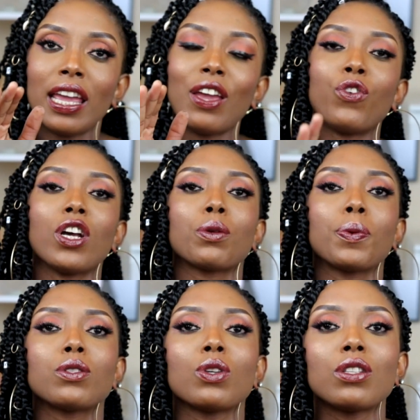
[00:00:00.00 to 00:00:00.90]
If you're
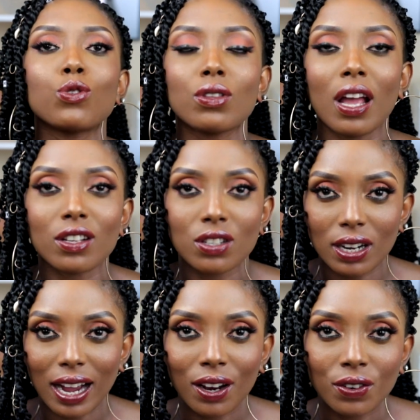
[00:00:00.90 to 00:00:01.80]
supposed to eat
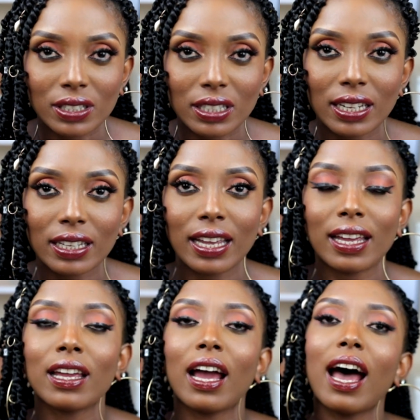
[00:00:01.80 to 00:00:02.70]
2000 calories in a
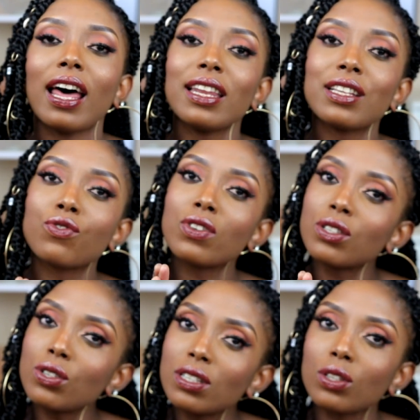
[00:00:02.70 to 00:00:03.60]
day, at least
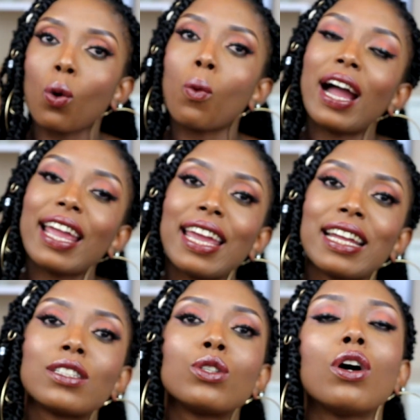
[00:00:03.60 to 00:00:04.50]
reduce it to
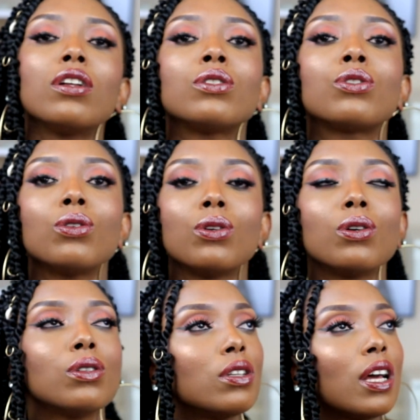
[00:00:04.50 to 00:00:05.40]
1/8. Don't
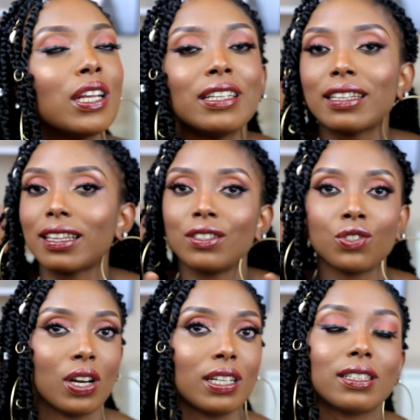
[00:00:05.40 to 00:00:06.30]
do anything
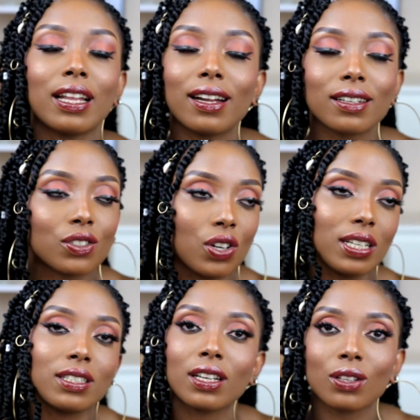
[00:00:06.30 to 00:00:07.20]
drastic. That
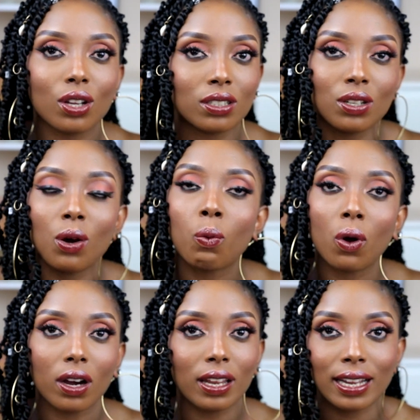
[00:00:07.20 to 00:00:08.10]
drastic does not
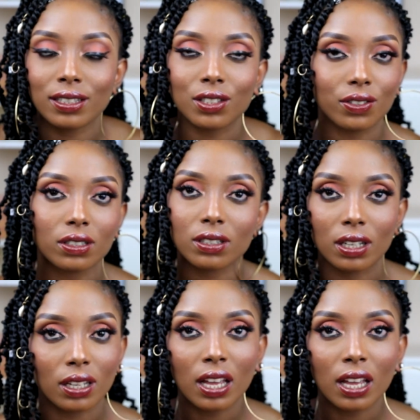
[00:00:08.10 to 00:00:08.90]
work, like, seriously.